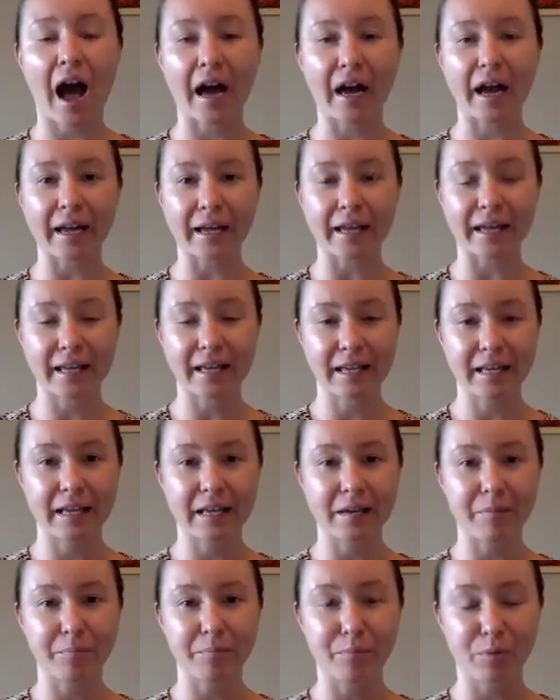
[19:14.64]
I
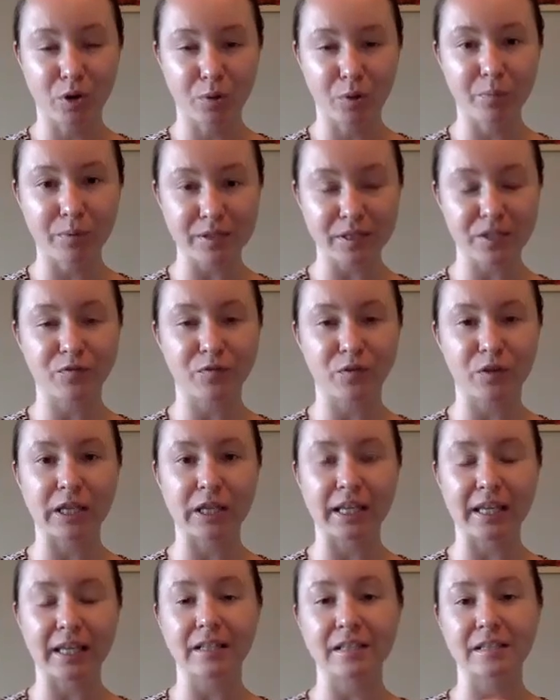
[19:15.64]

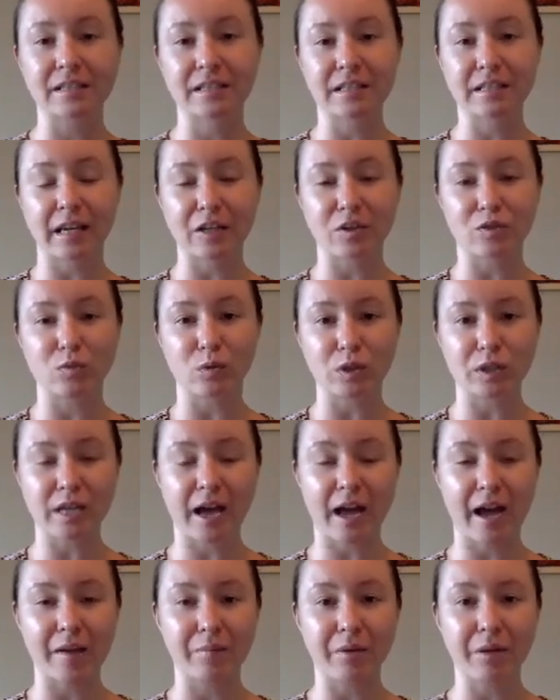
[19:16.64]
purposefully schedule
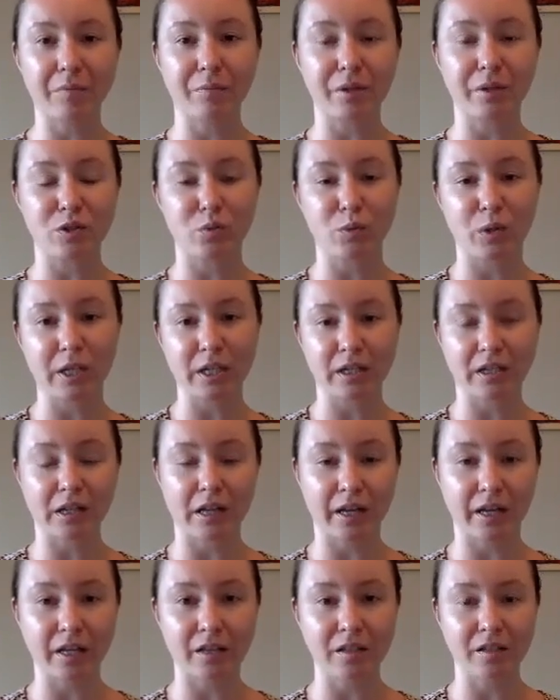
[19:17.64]
time in between
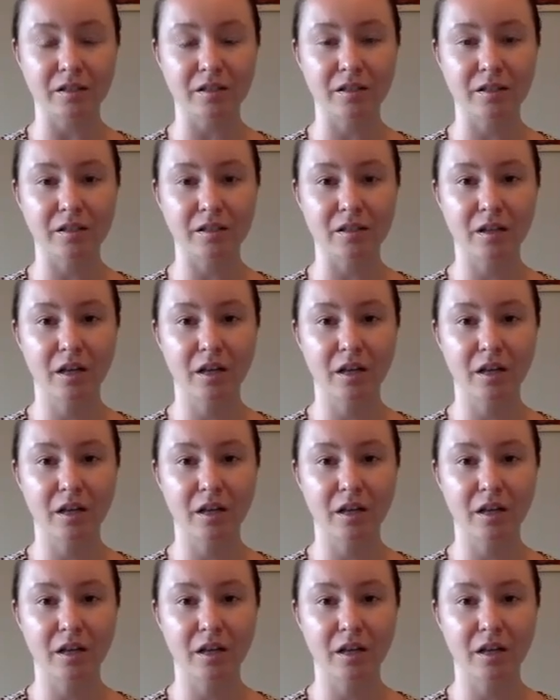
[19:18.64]
clients.